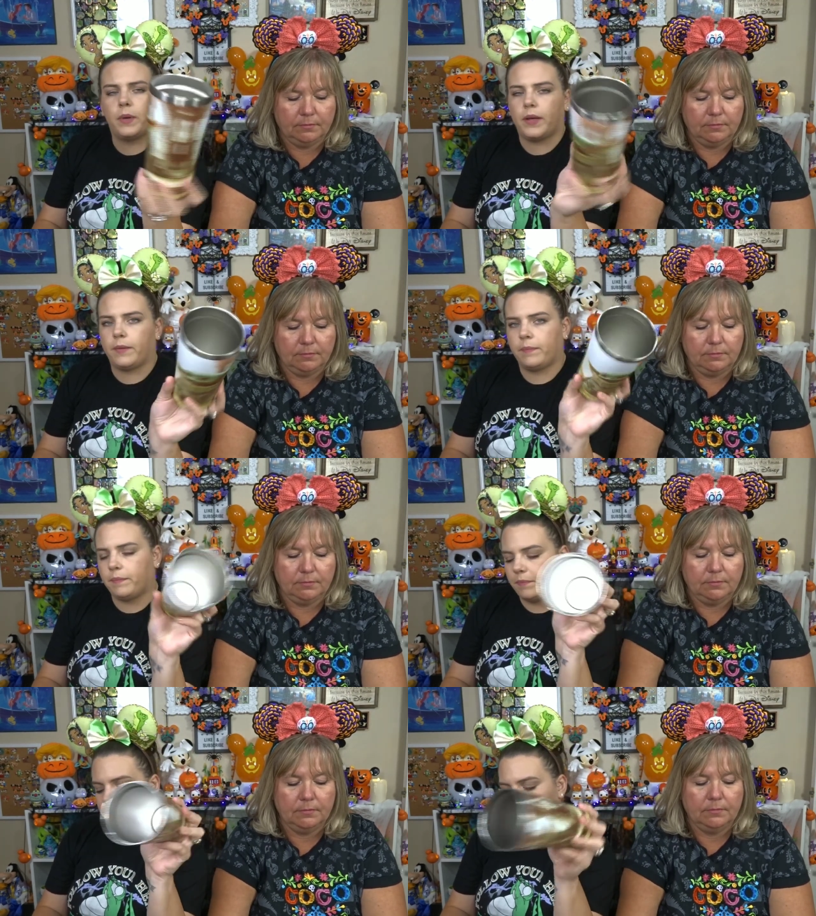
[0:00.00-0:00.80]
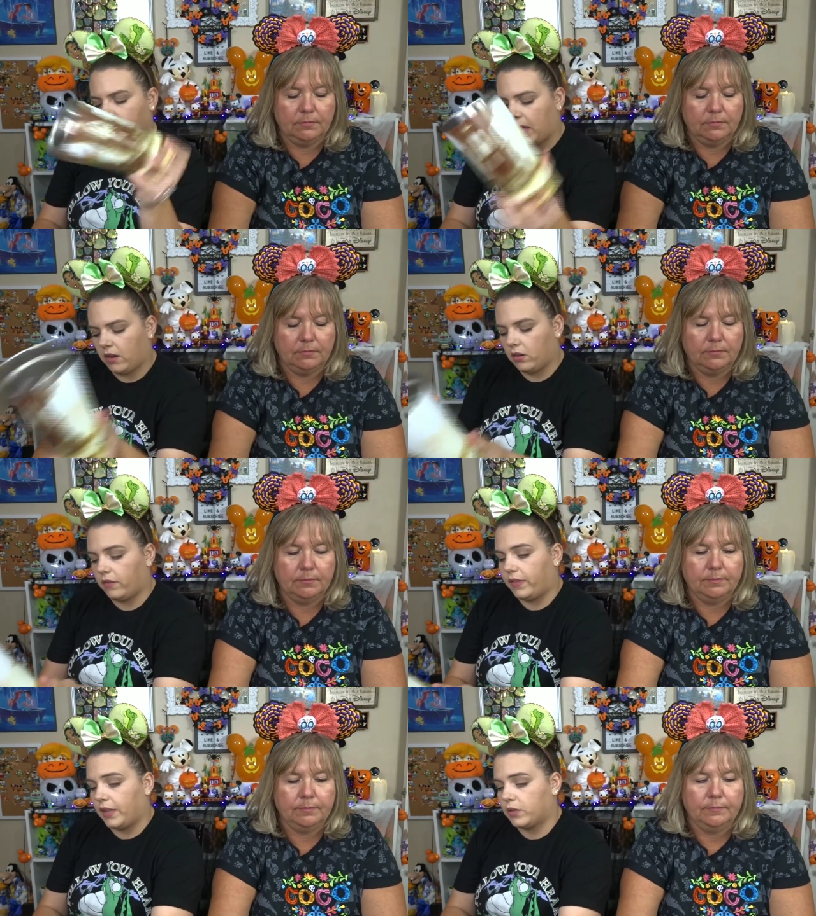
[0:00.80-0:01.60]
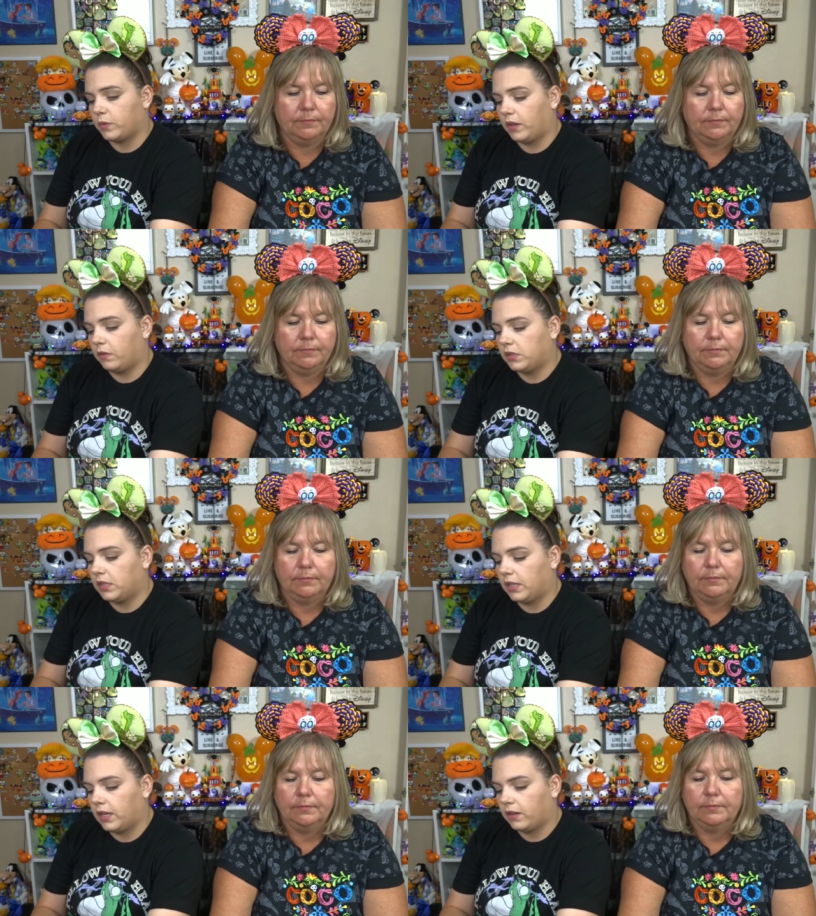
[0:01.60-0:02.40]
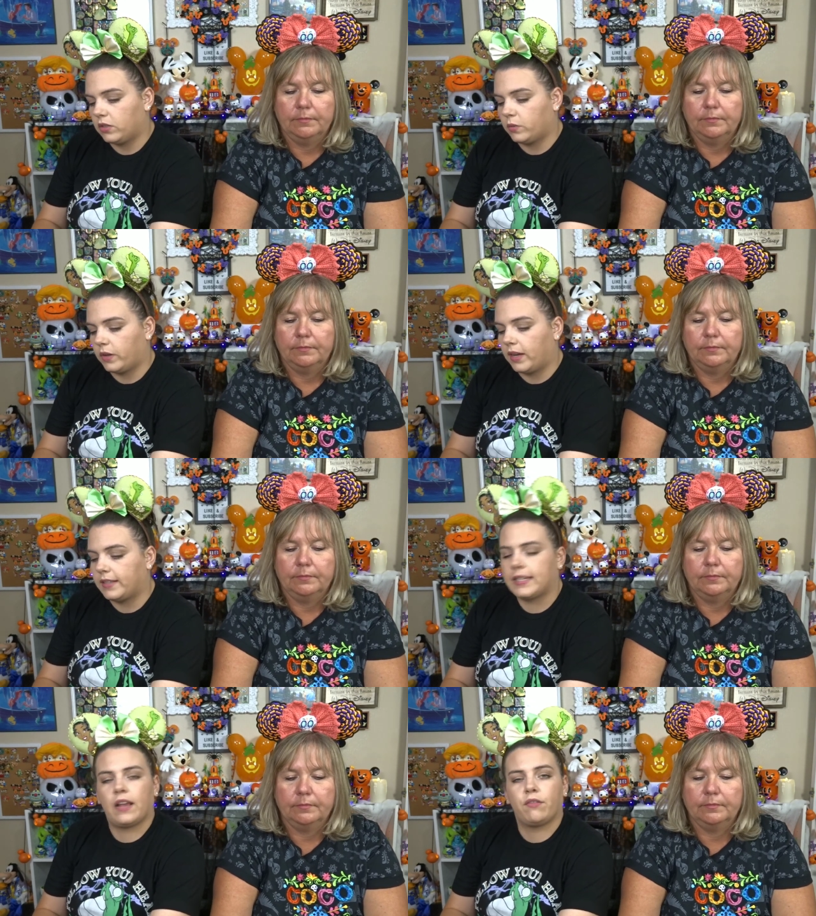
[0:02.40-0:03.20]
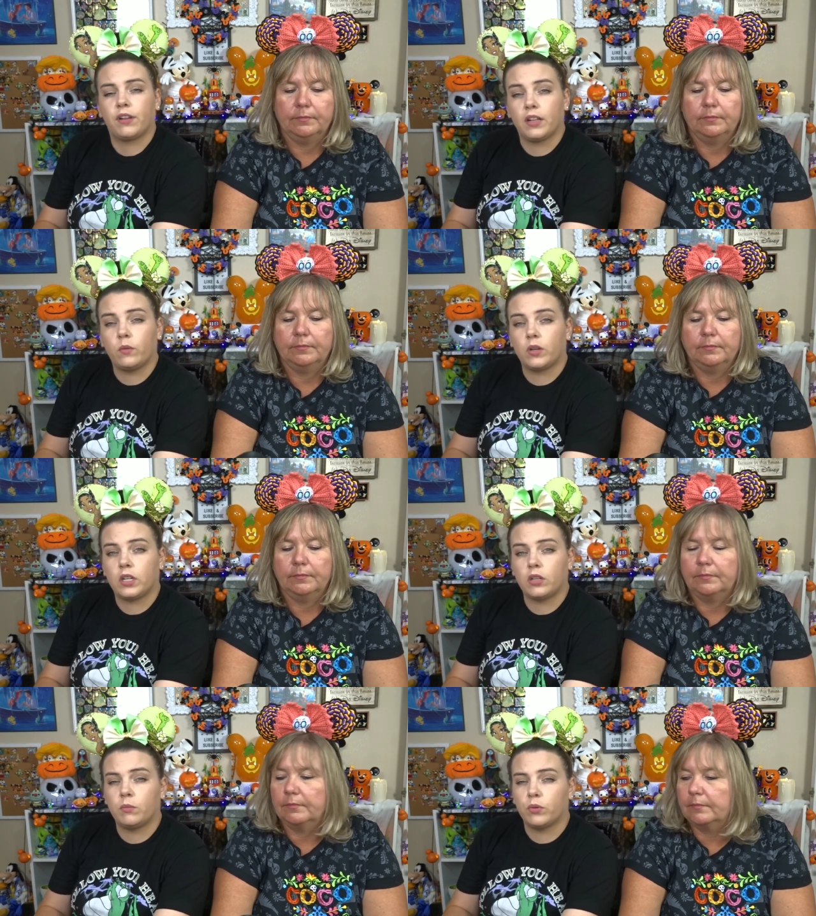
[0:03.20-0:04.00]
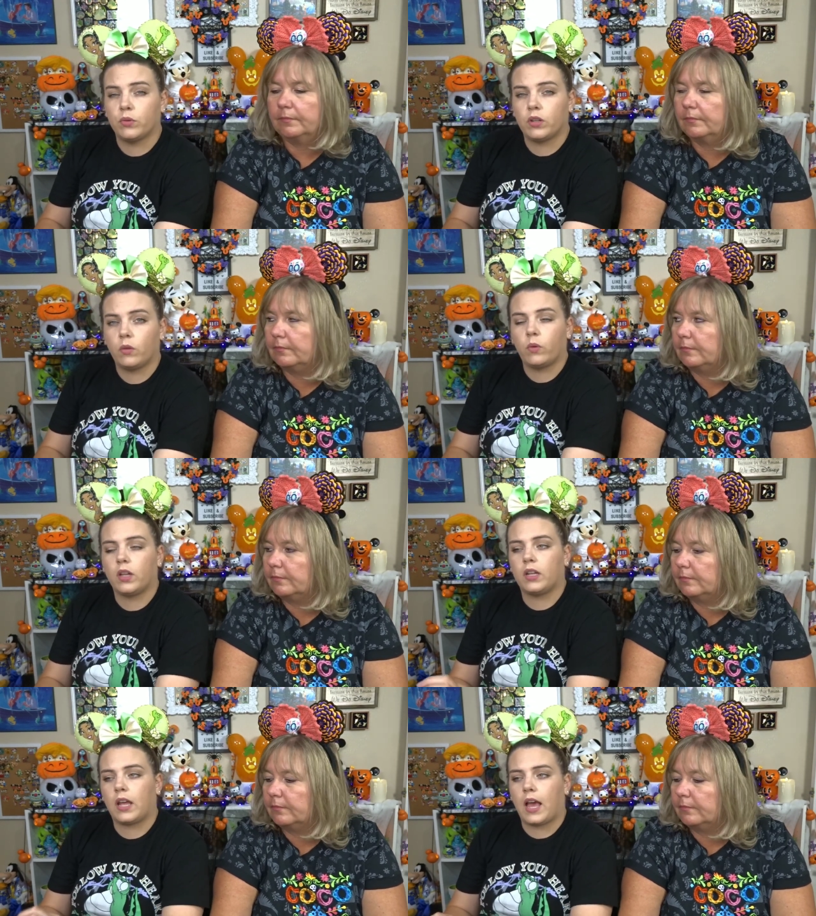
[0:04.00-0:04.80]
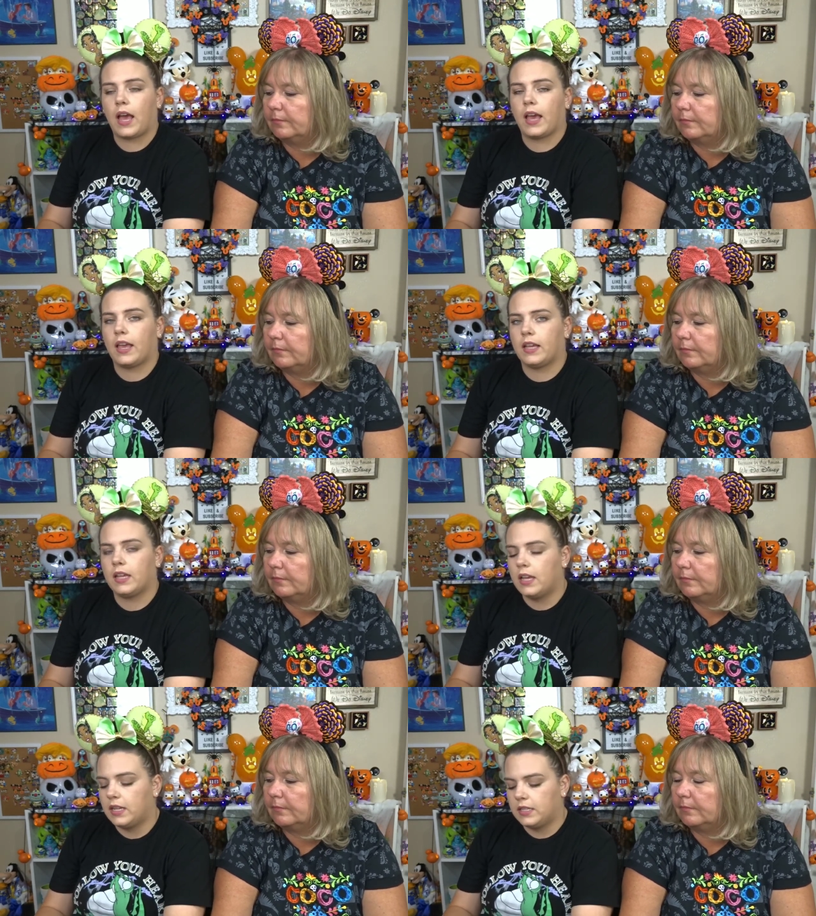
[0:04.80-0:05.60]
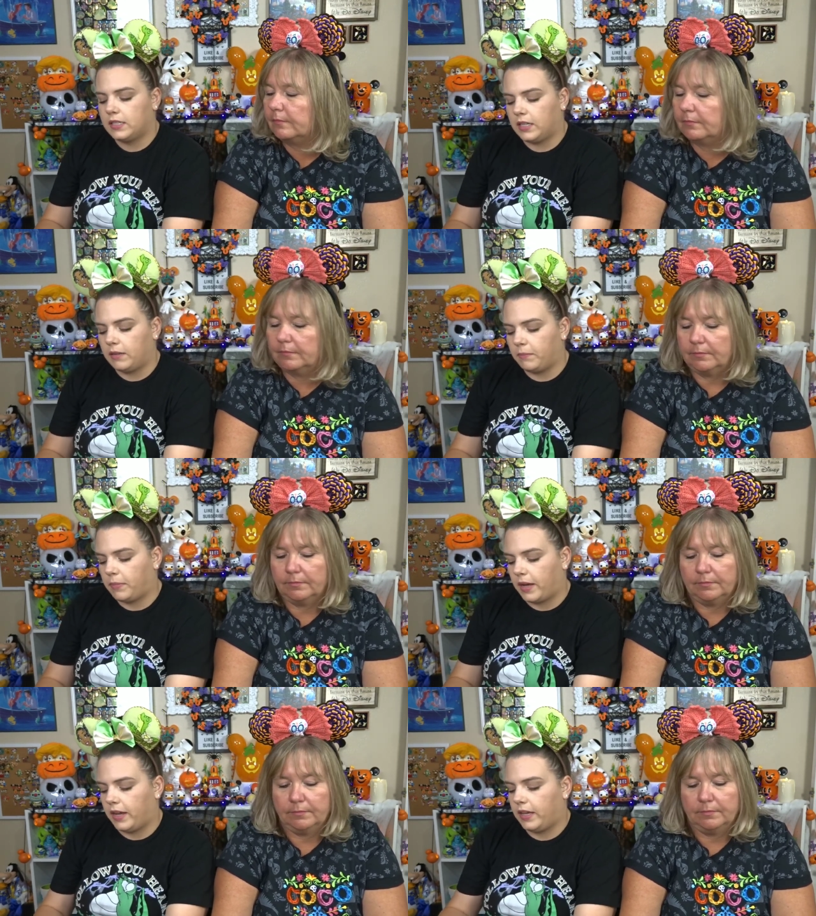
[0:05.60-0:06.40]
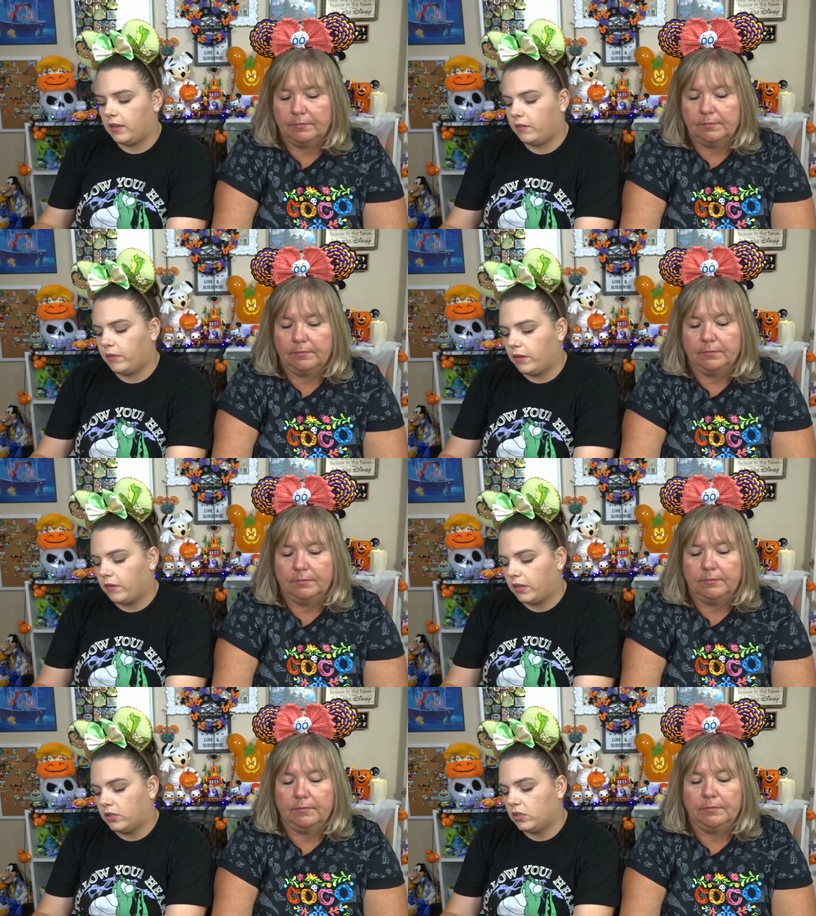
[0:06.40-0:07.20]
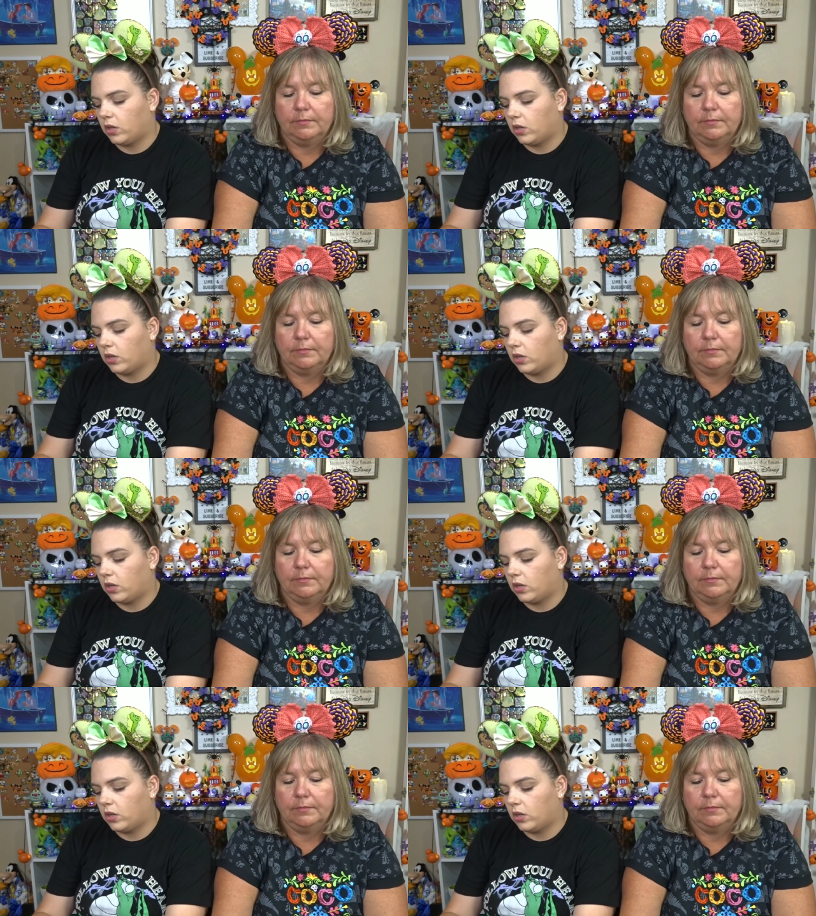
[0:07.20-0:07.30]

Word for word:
Speaker 1: But I don't know if that's why it was in the character warehouse. I really wanted the Bruno one. I didn't buy it when I